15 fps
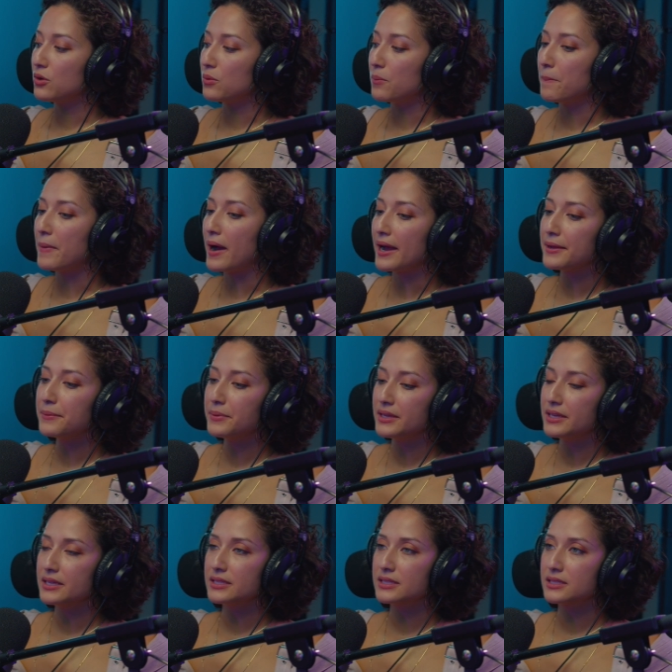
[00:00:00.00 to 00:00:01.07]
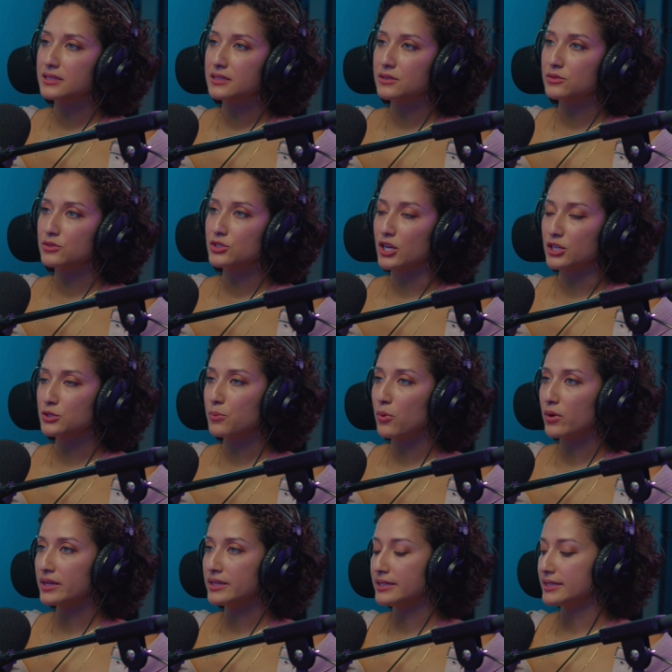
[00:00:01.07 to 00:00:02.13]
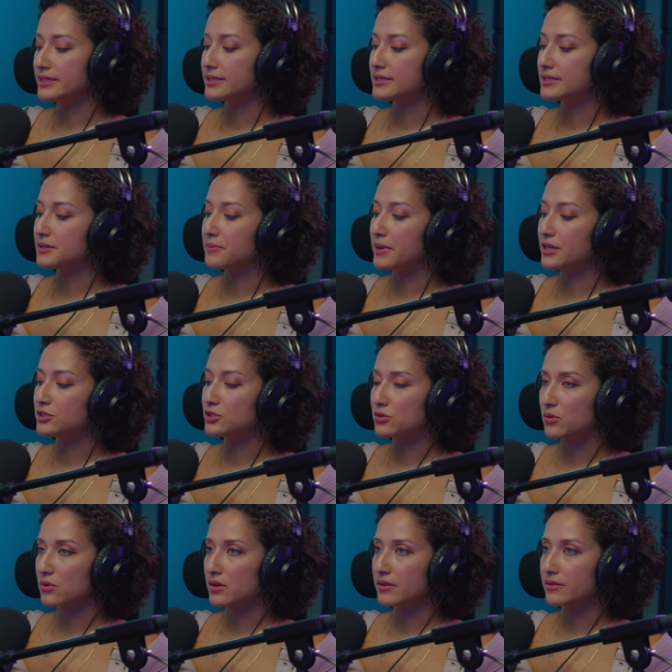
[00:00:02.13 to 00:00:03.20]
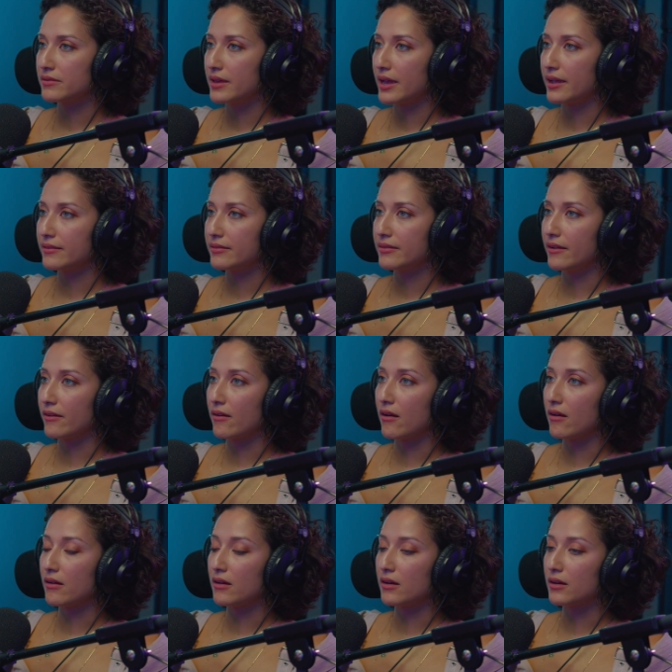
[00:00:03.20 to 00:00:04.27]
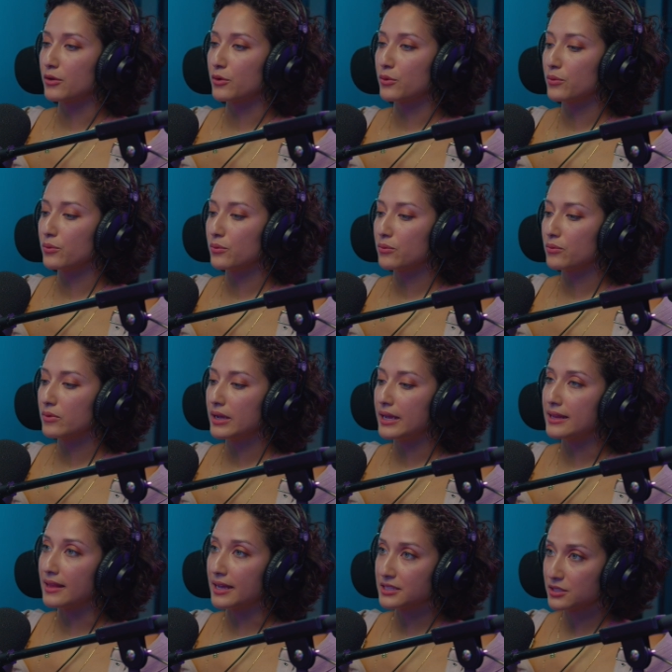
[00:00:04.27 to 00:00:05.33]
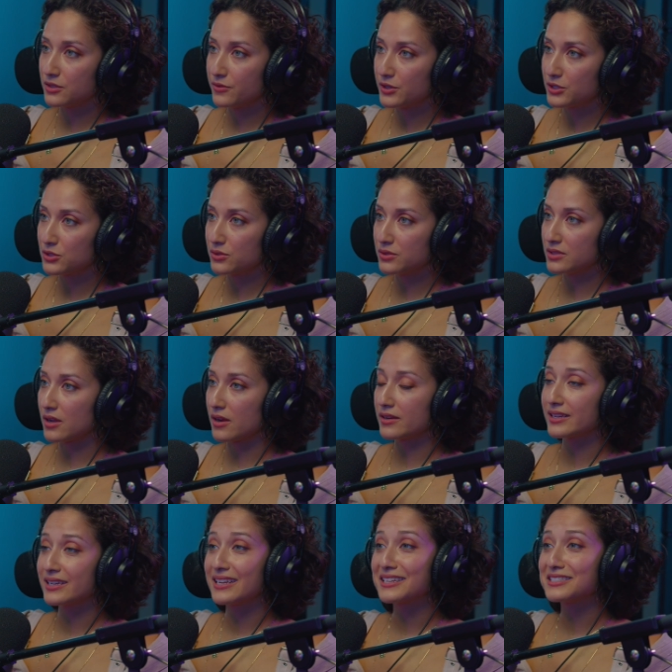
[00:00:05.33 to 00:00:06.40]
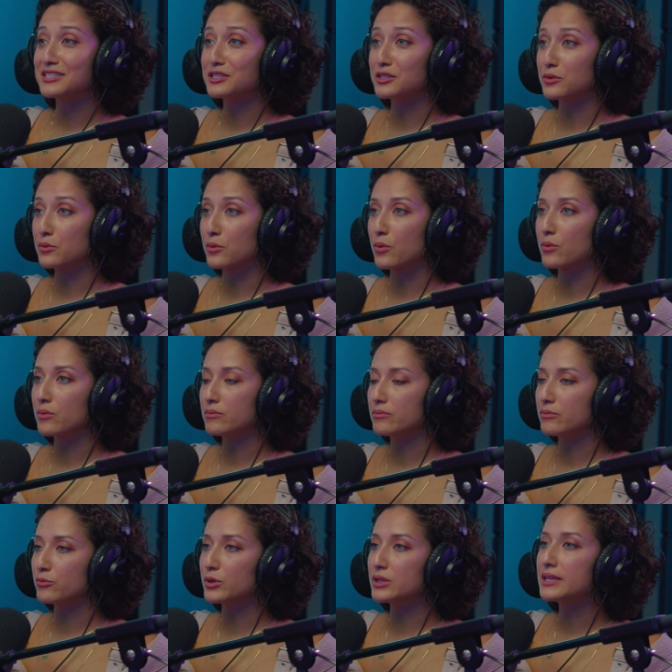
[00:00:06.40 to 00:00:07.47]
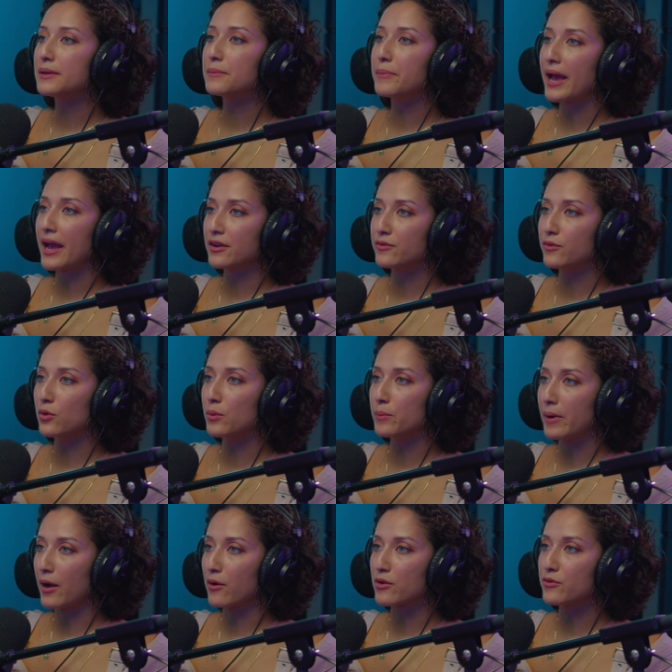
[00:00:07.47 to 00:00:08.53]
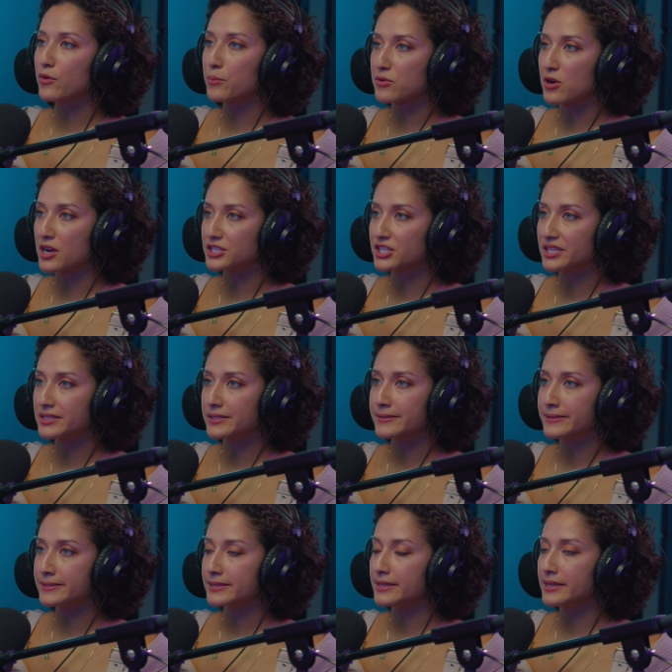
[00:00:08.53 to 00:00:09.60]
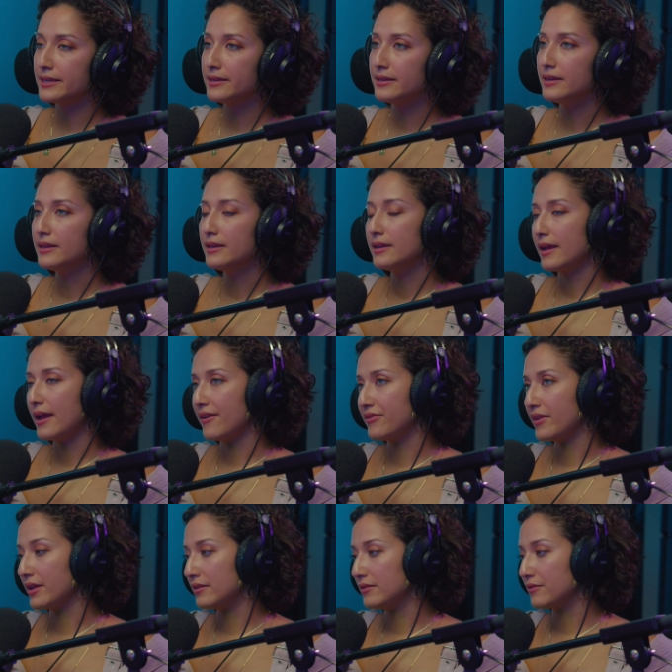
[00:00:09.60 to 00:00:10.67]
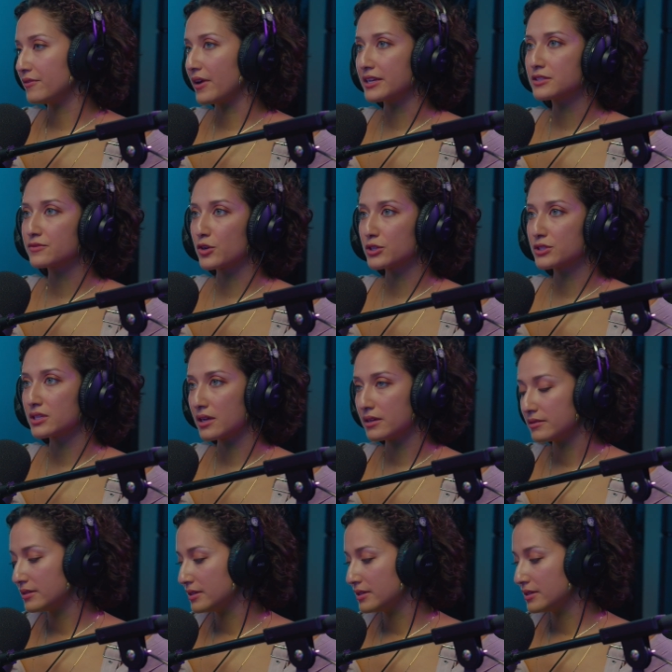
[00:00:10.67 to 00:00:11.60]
my biggest touch point is to make sure that there are elected officials are connected to really impactful and powerful projects in the city, and then vice versa.